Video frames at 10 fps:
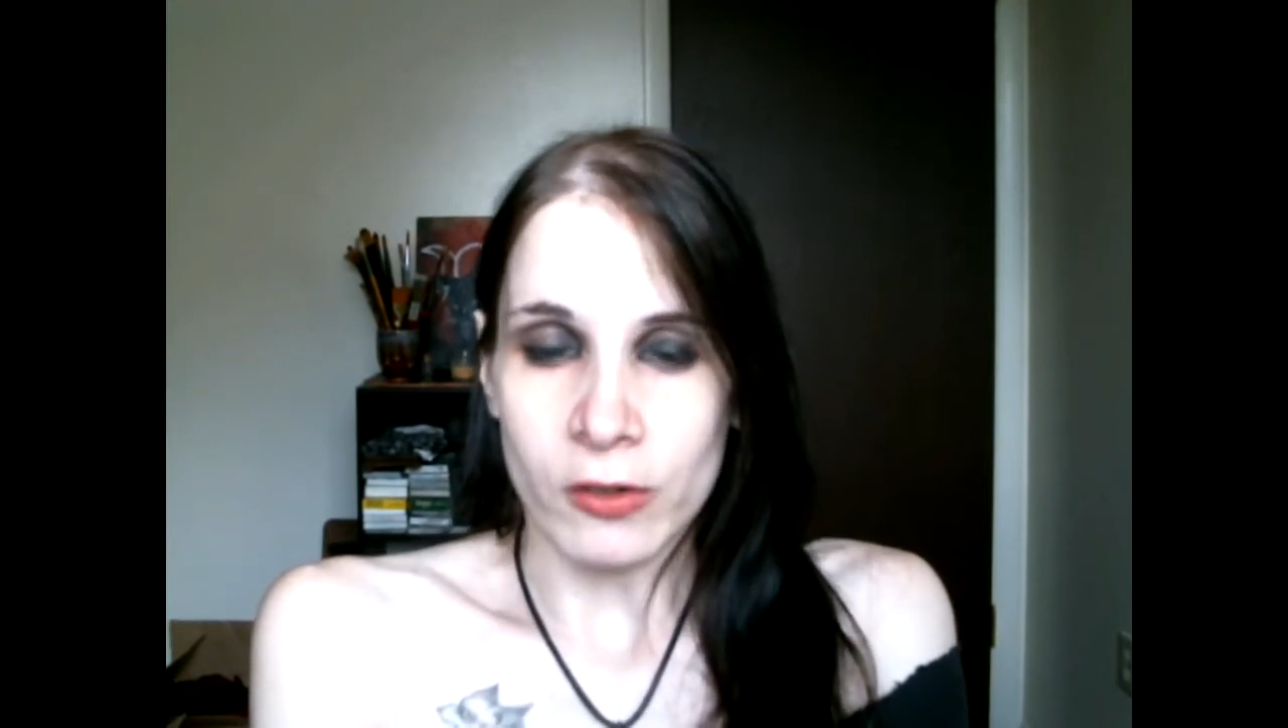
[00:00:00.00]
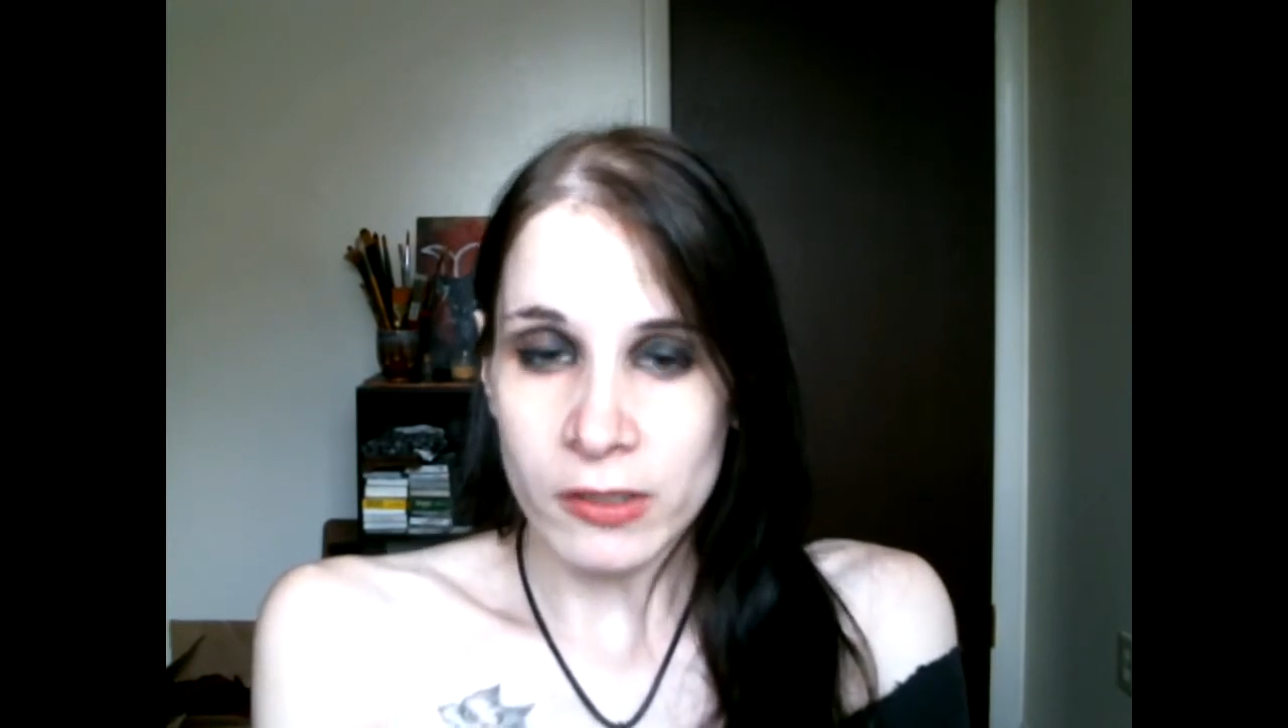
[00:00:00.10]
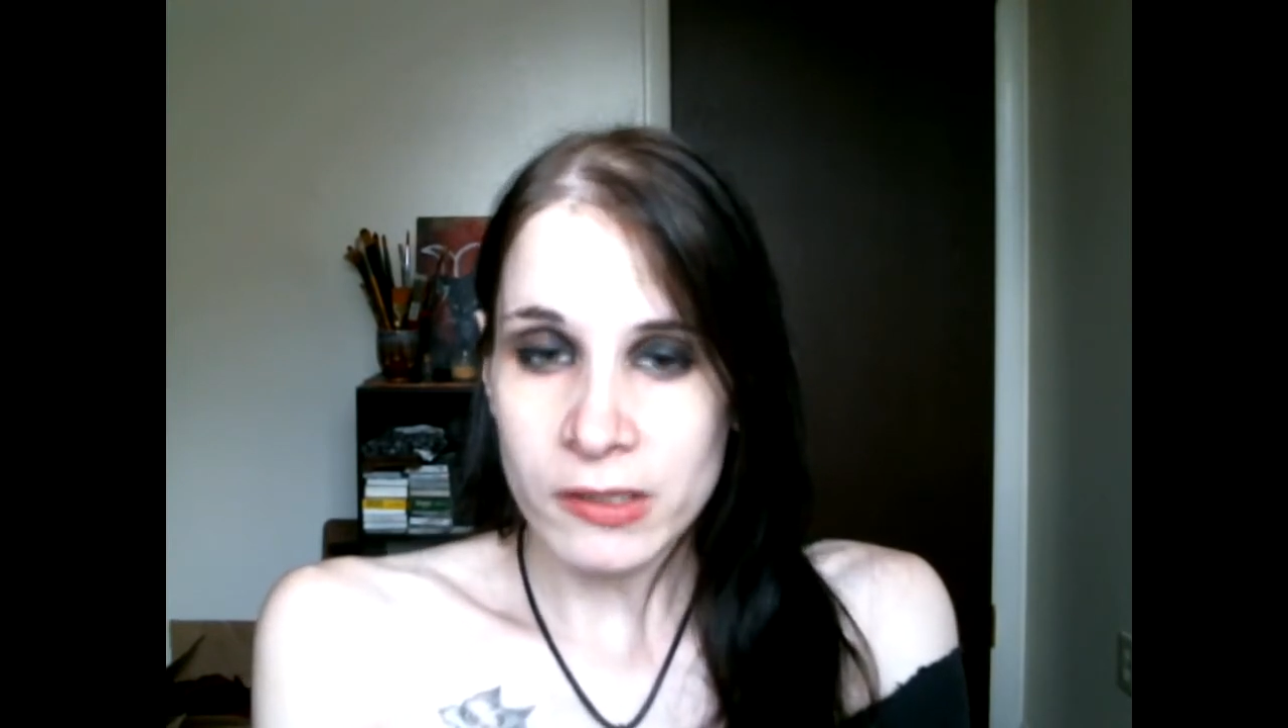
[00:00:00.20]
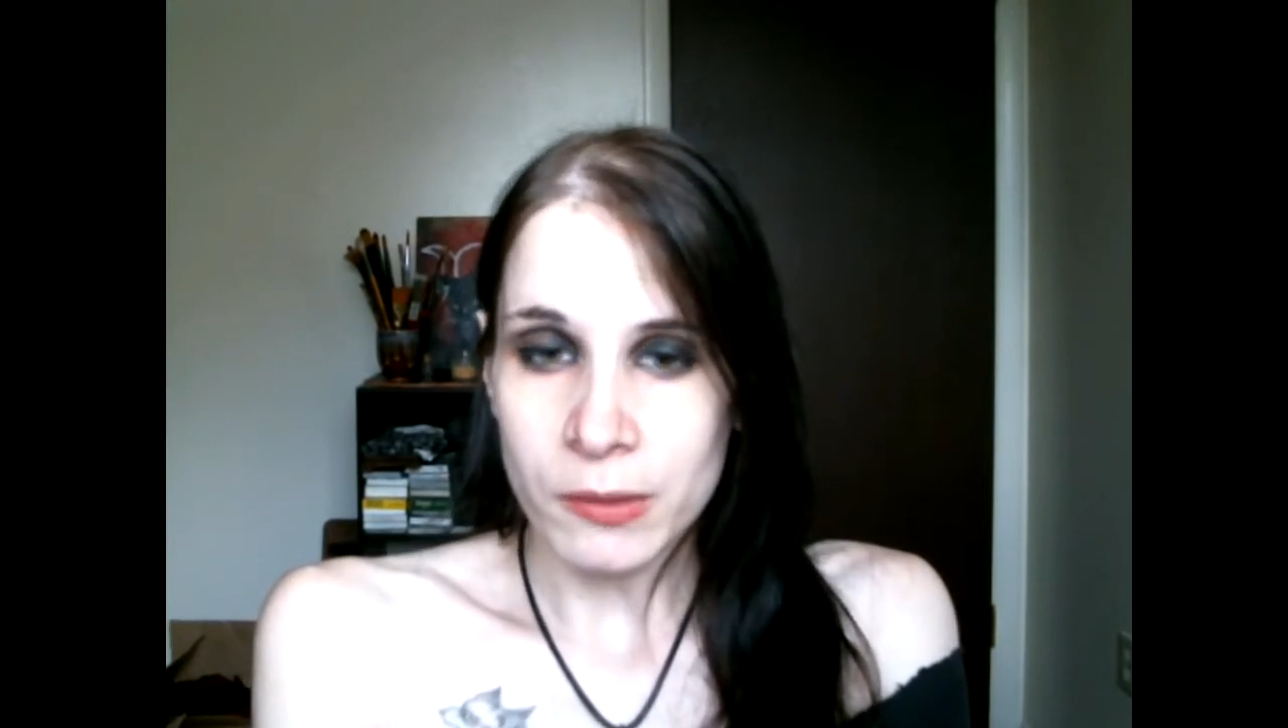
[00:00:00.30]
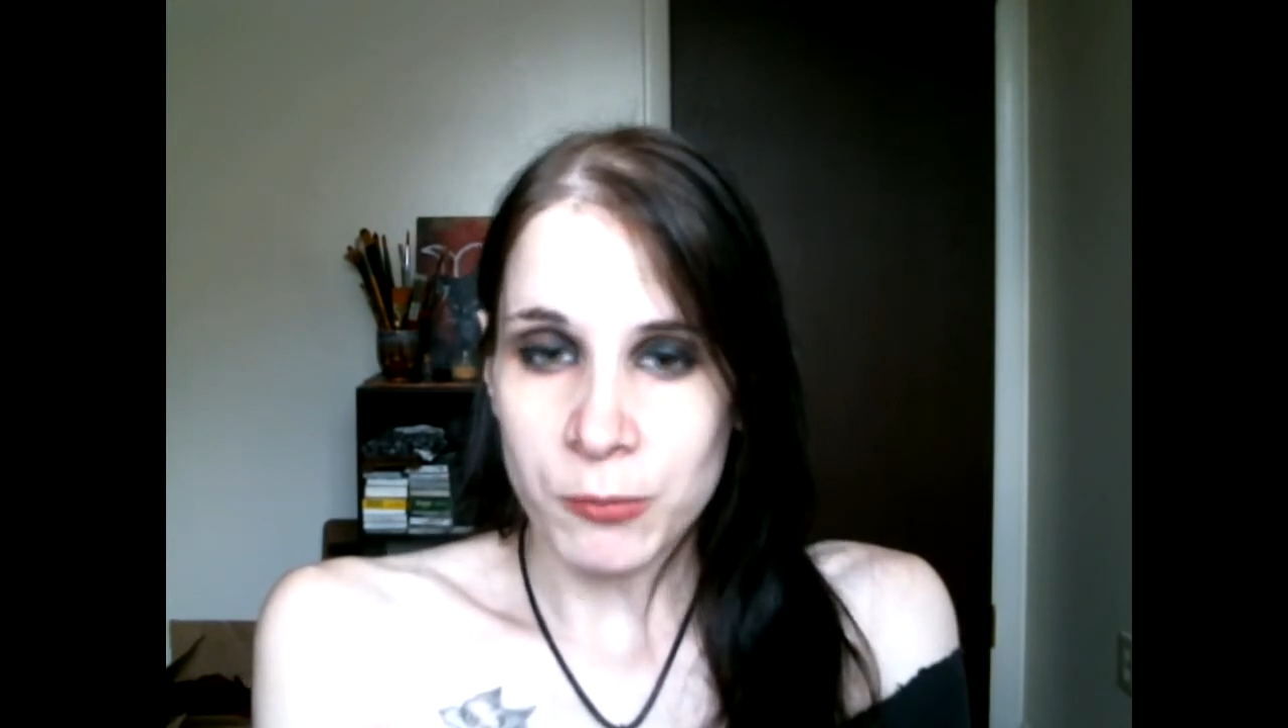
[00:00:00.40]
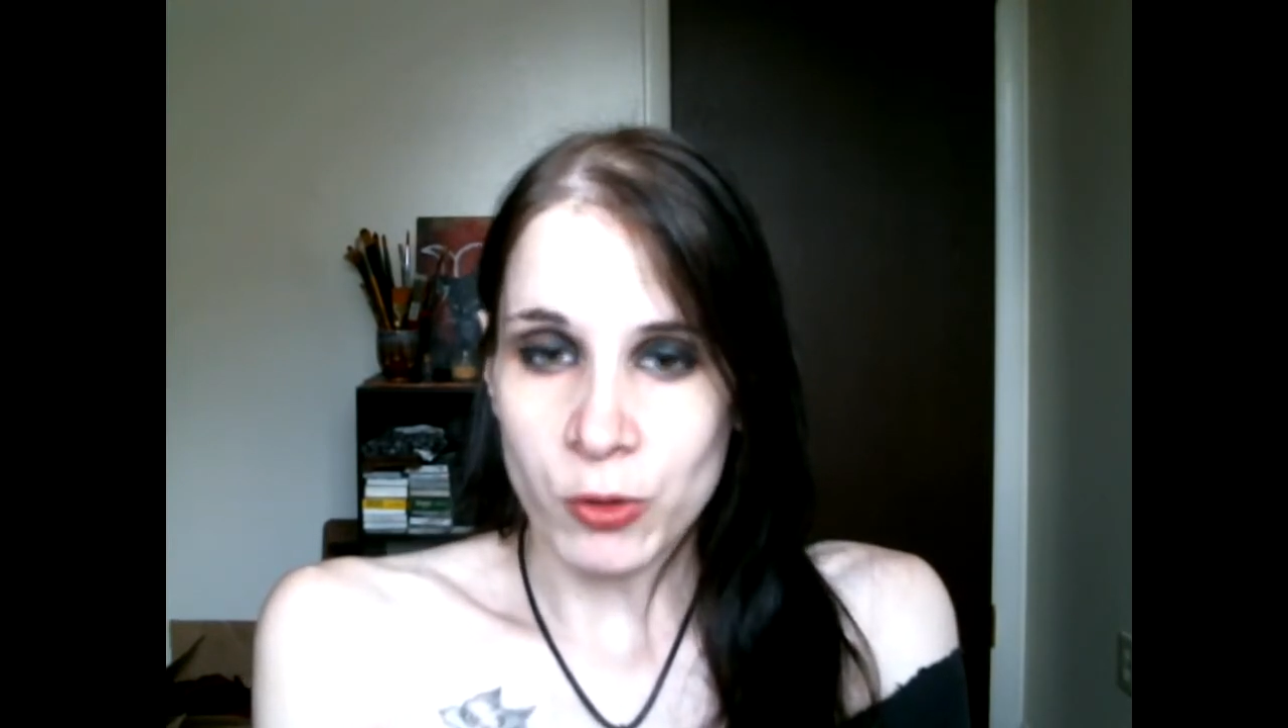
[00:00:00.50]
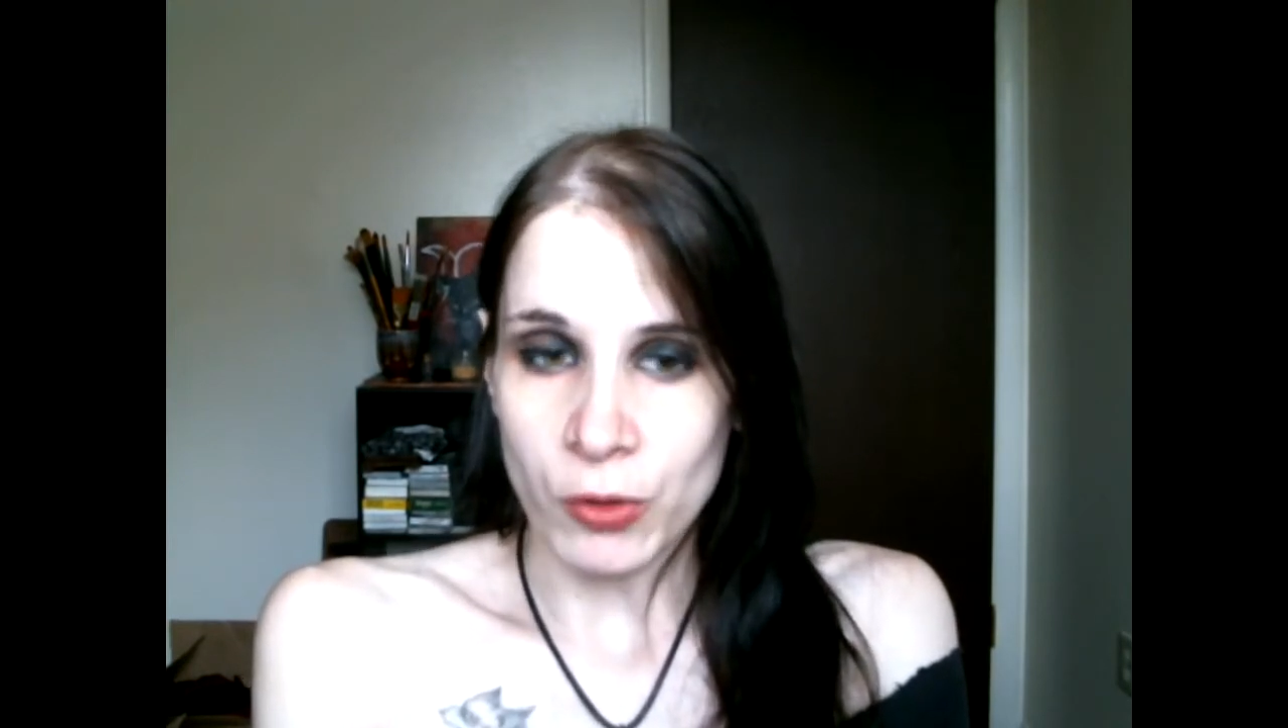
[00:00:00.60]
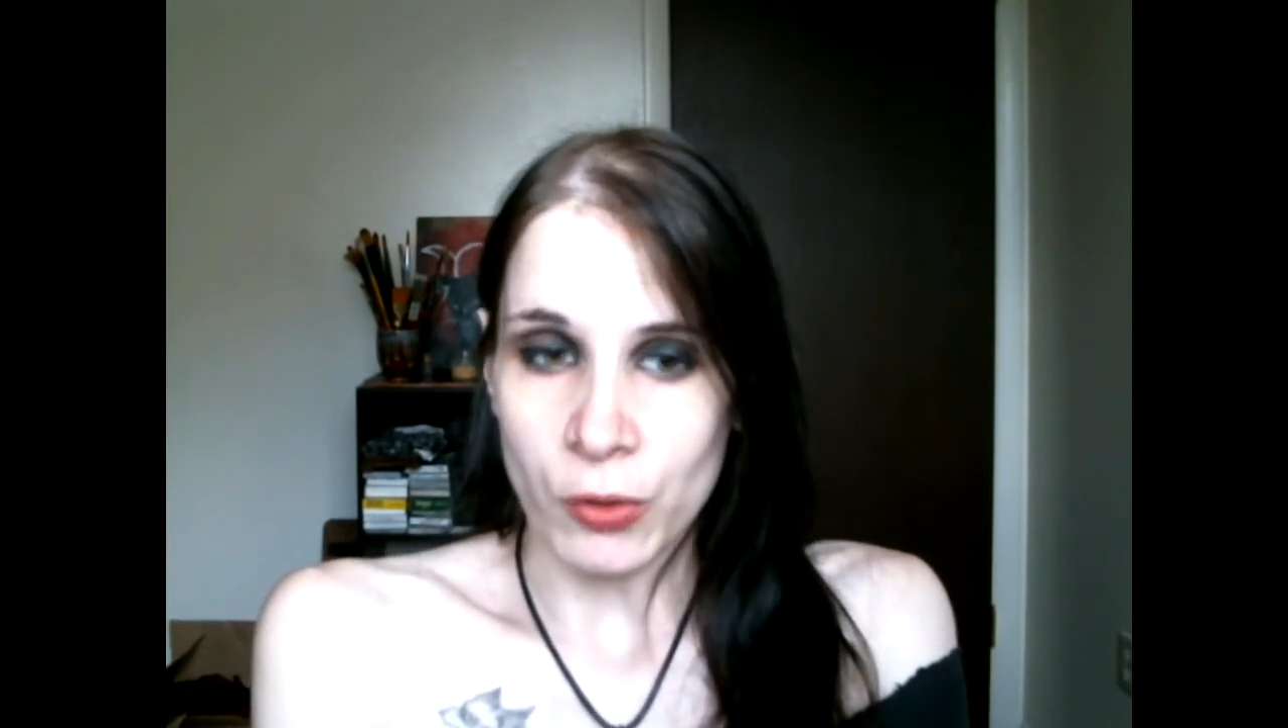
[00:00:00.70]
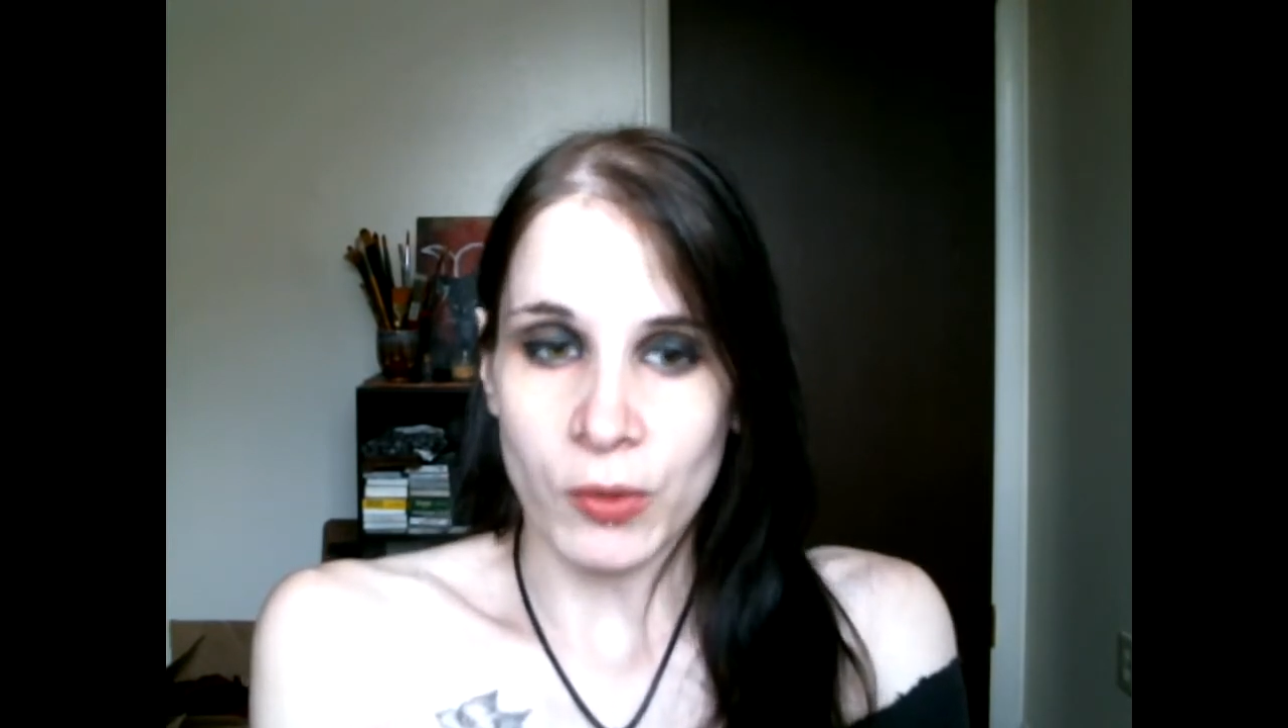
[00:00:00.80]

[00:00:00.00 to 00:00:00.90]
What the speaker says: cleanup crew